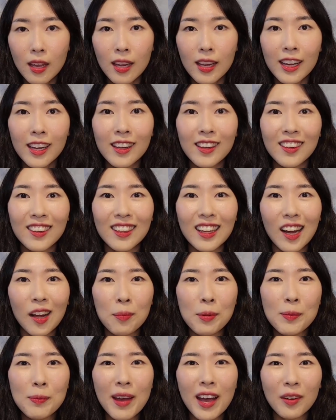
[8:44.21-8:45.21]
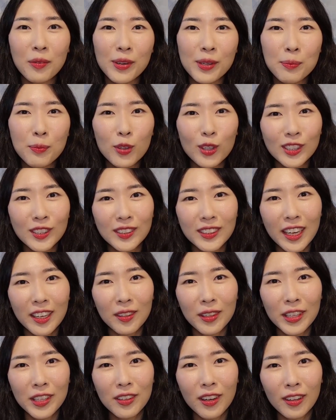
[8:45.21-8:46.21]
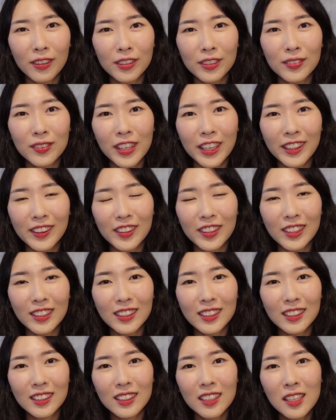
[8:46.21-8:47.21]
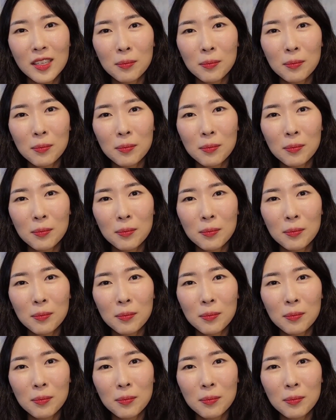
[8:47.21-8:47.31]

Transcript: And I'll be back with more styling content like this.